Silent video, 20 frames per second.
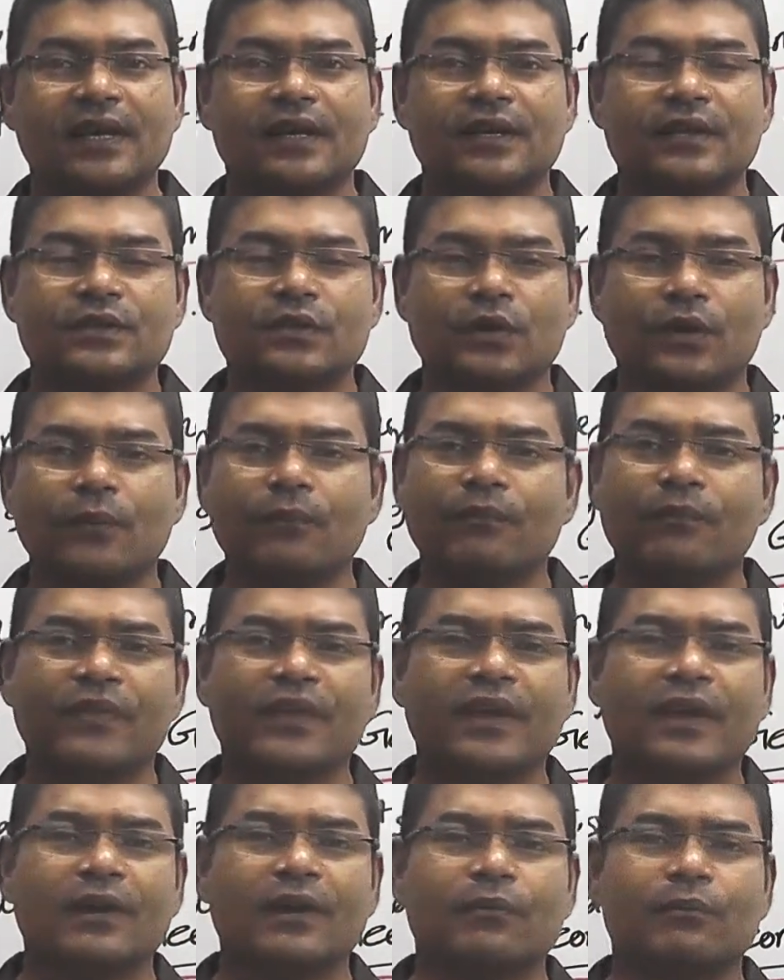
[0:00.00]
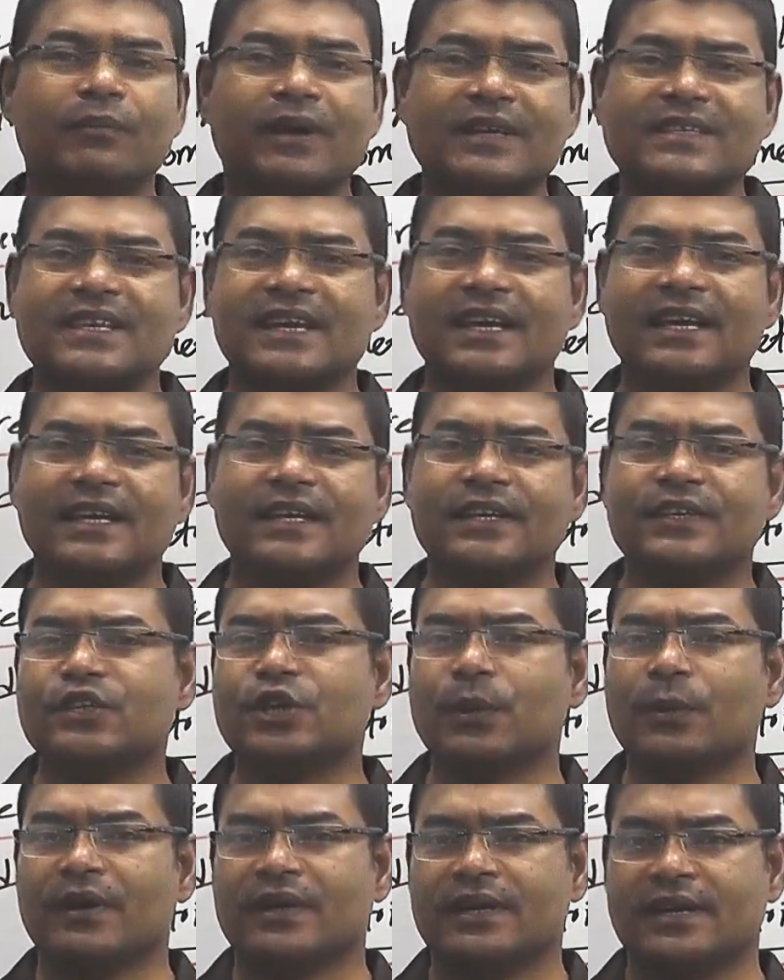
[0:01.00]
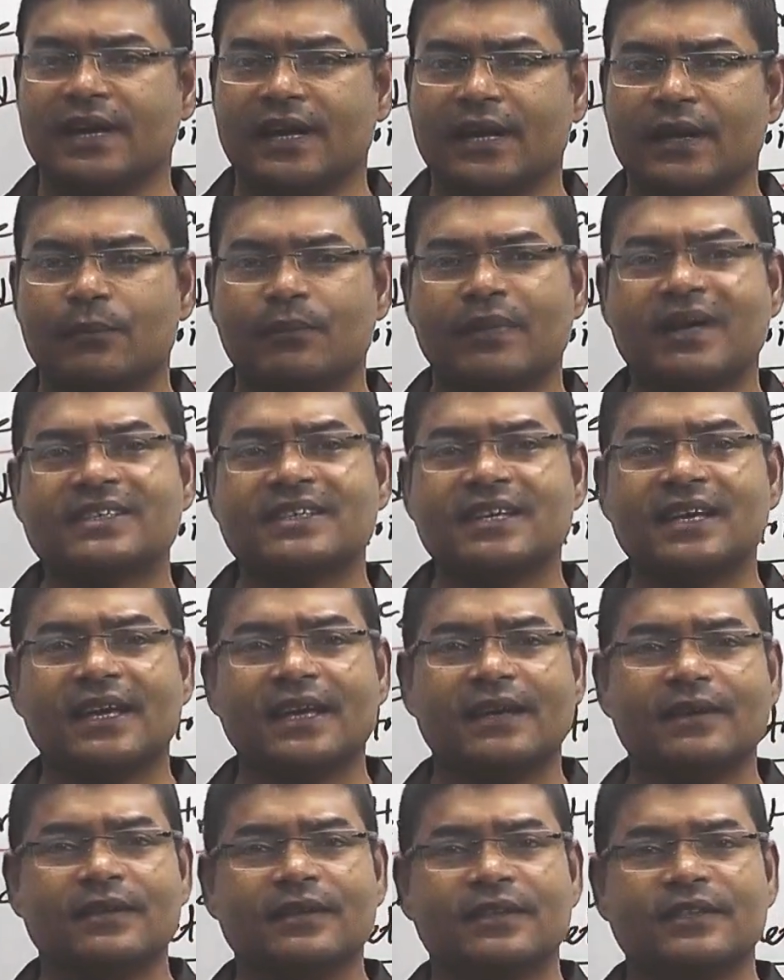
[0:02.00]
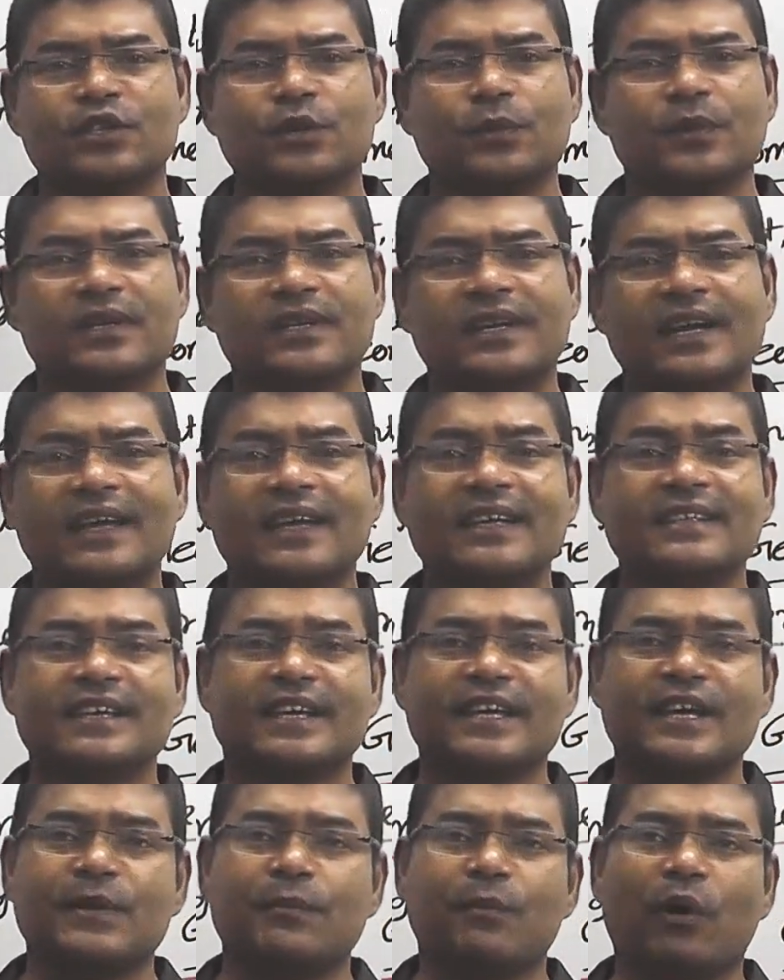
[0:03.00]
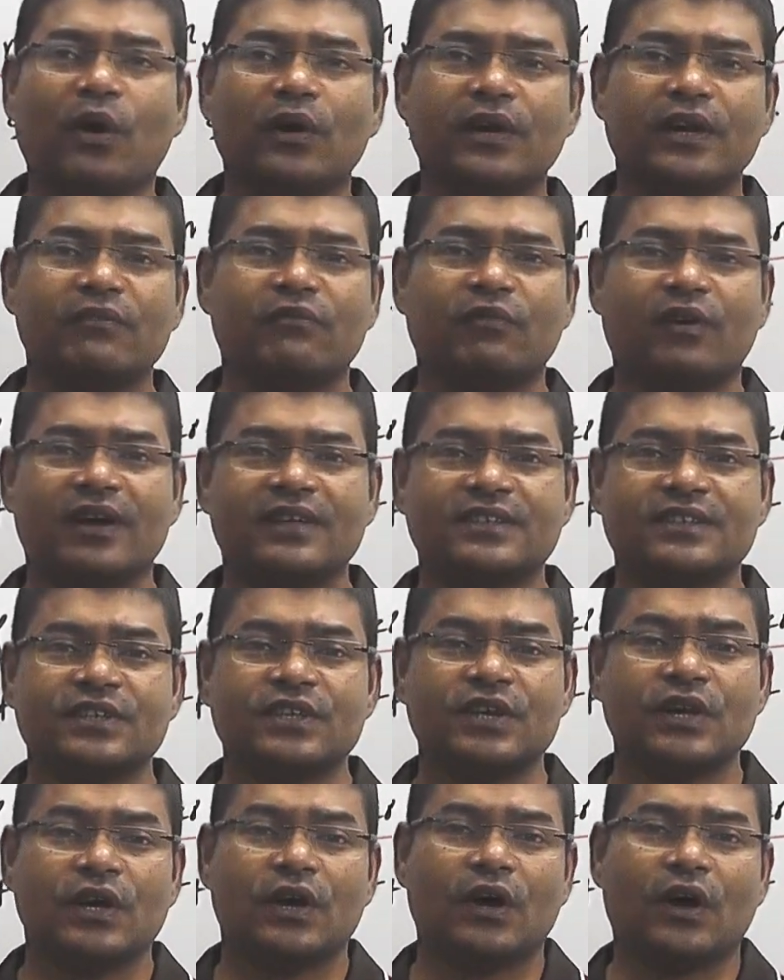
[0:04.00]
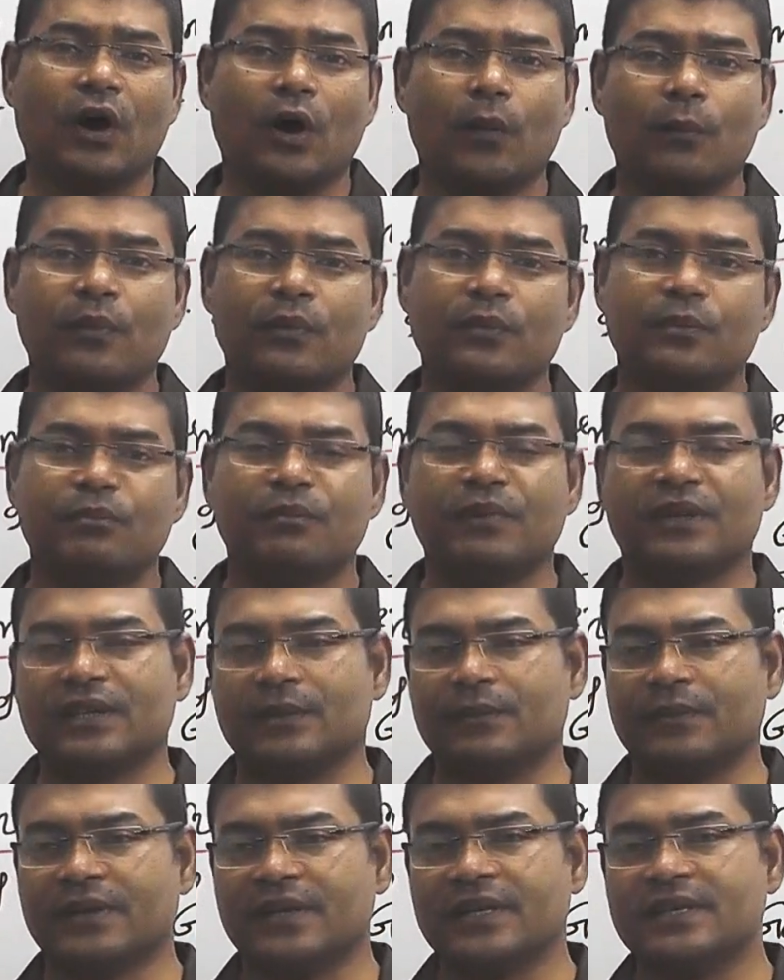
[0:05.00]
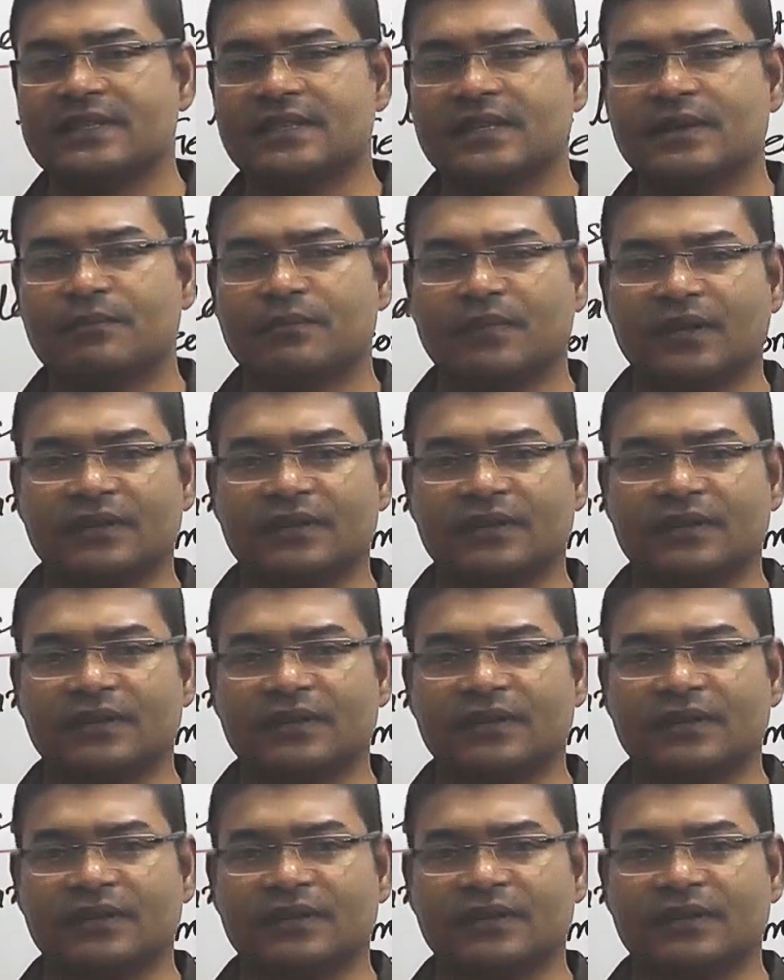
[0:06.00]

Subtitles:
So basic geometry. Basic geometry is an important part of mathematics.